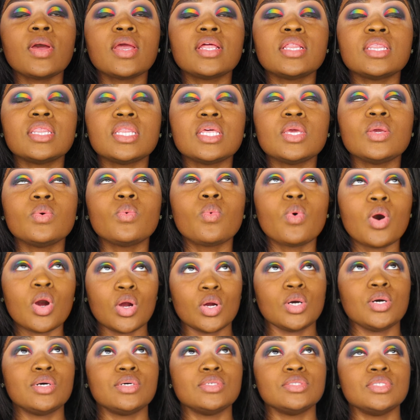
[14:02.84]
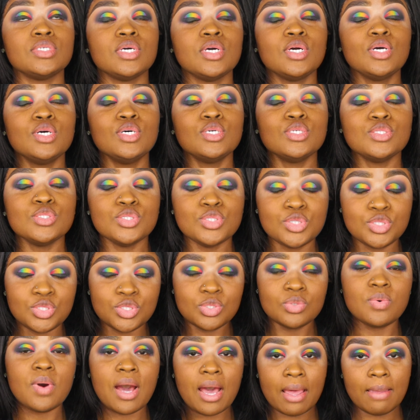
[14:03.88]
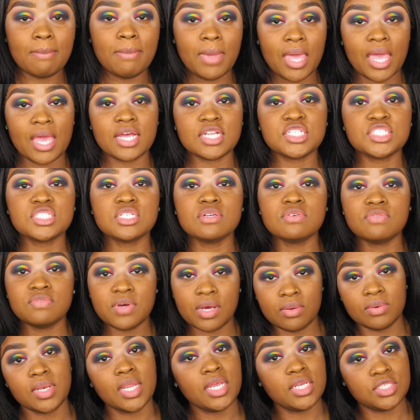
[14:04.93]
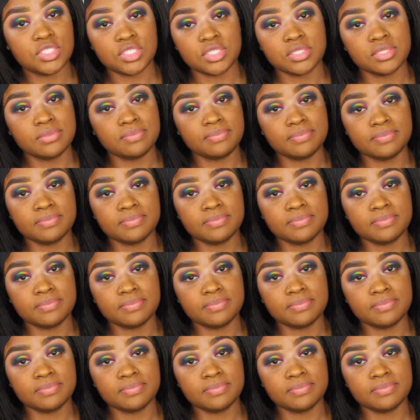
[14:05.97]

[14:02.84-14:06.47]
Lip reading: in the world do I match foundation?